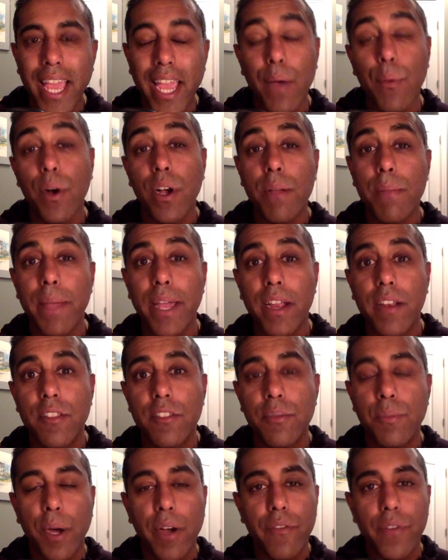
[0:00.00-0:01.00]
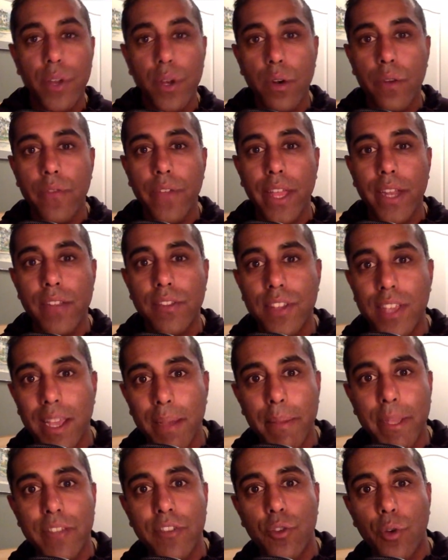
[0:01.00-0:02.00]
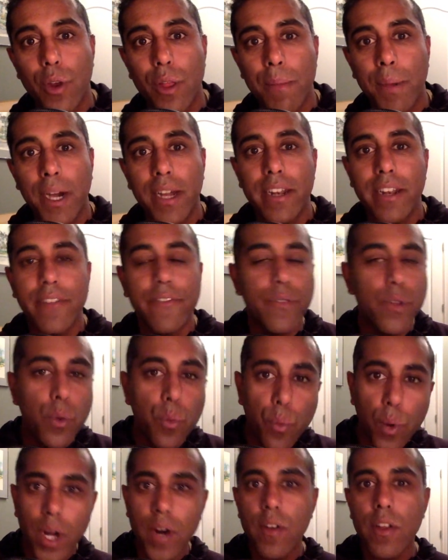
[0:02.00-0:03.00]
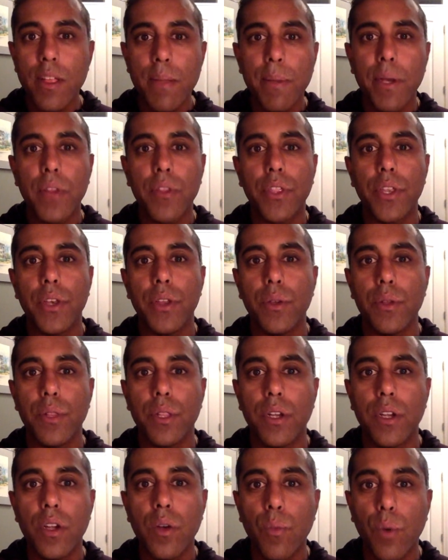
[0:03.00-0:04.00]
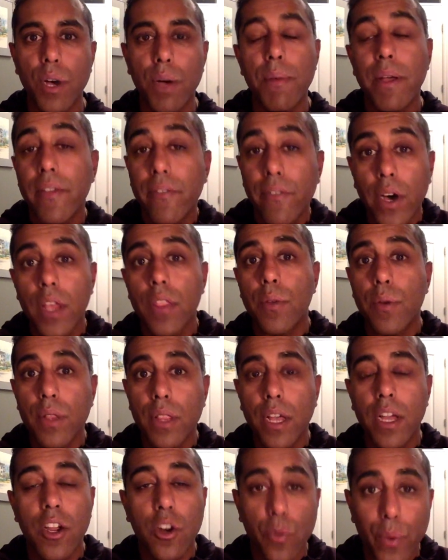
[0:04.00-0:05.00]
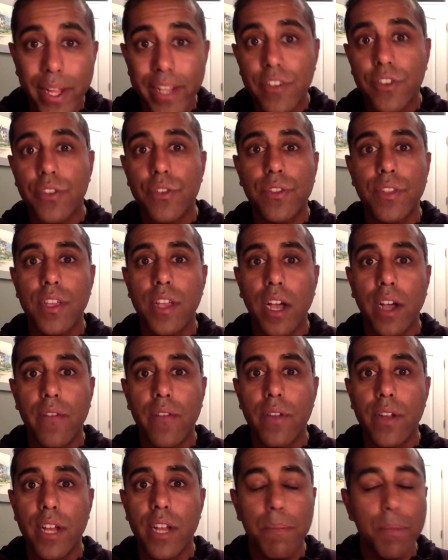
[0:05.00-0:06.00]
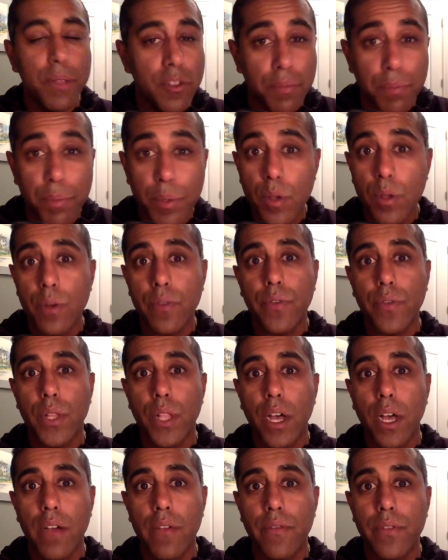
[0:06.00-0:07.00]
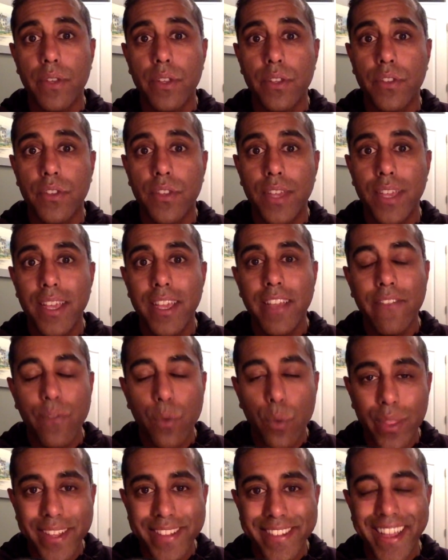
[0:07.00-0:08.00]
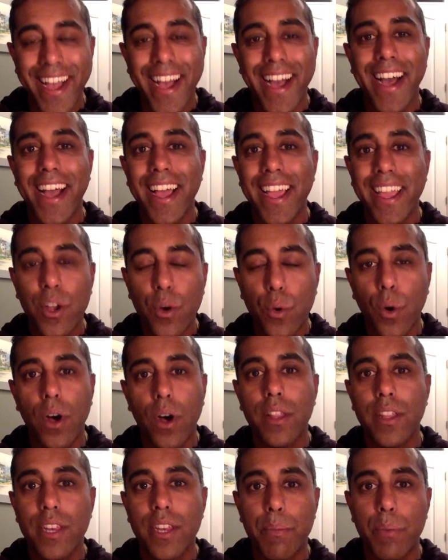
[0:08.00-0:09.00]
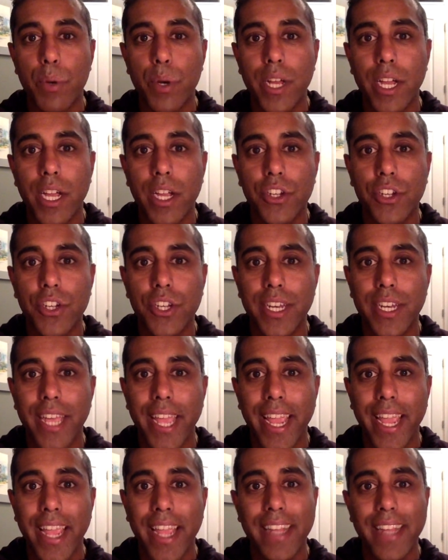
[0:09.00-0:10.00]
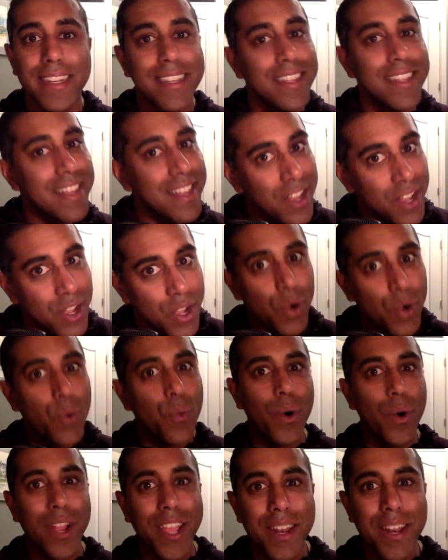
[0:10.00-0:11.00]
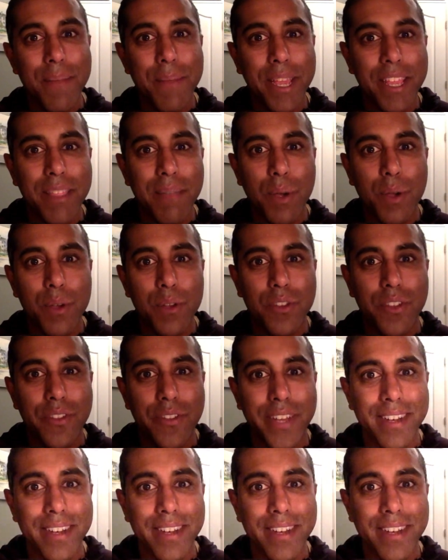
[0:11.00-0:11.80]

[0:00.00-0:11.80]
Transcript: Hey, welcome back to the spot for Euro Fantasy. I'm Asa Rehman, and if you're wondering about the new look, well, my father-in-law graciously offered up his beautiful office for this high-quality production, and we're going to make the most of